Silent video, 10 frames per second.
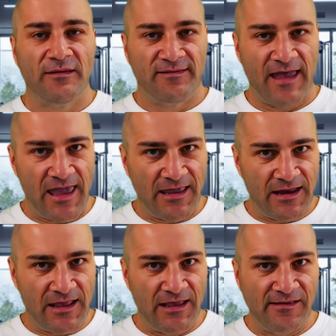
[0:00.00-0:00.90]
take
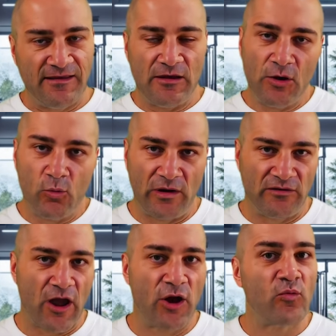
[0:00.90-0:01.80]
it easy. We
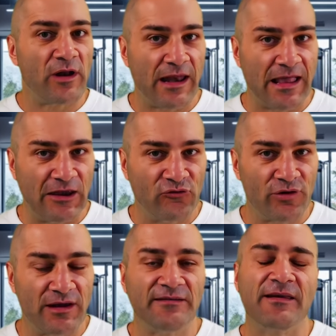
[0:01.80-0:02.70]
don't want any
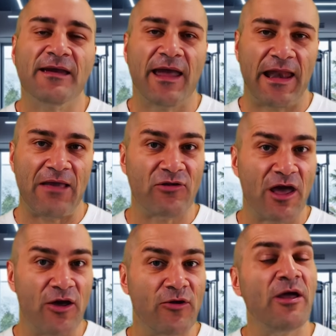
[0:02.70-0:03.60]
injuries. And even
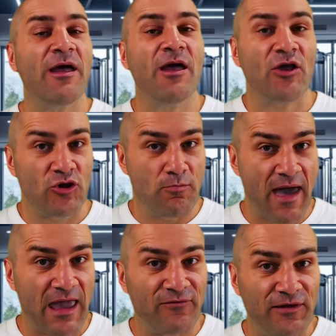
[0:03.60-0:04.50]
though you
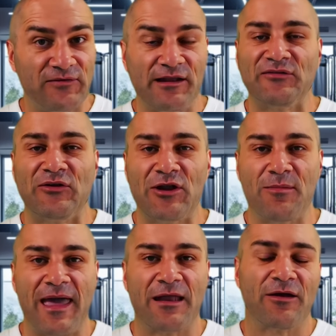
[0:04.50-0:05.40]
may have lifted a certain
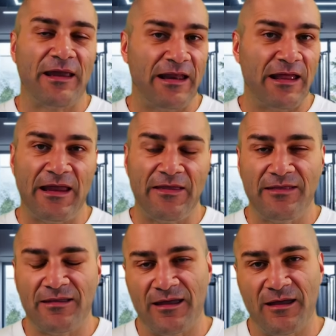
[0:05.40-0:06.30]
amount
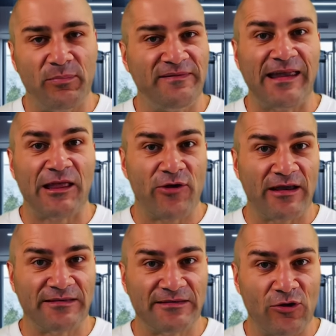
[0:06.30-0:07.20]
in a particular
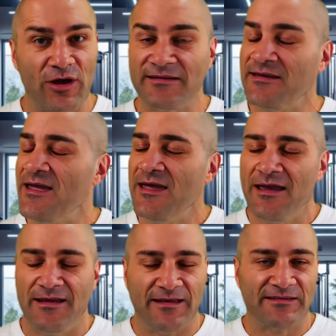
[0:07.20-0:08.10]
exercise,
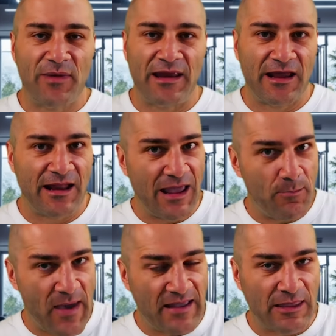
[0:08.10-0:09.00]
it doesn't mean you're going to
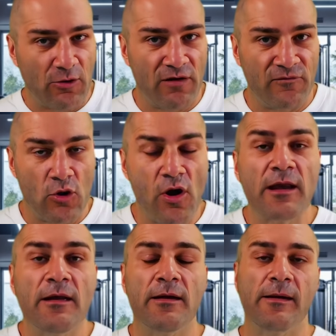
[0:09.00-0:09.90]
get back there
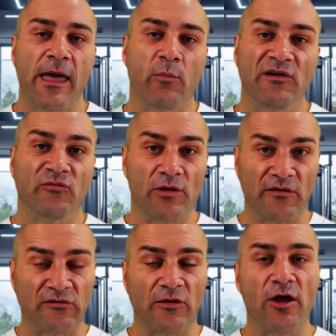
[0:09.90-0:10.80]
overnight. And we just want
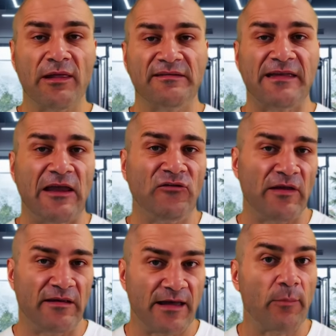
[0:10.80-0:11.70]
to slowly stage
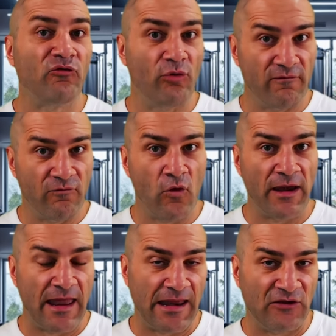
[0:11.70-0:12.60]
things up to
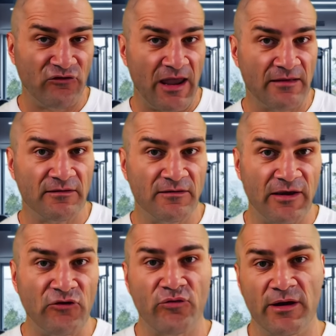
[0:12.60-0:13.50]
avoid any chances of
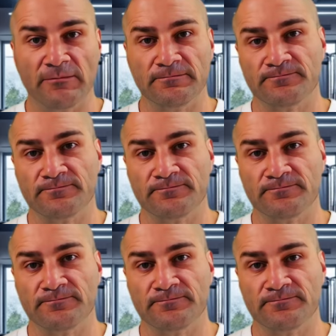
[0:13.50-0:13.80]
injury.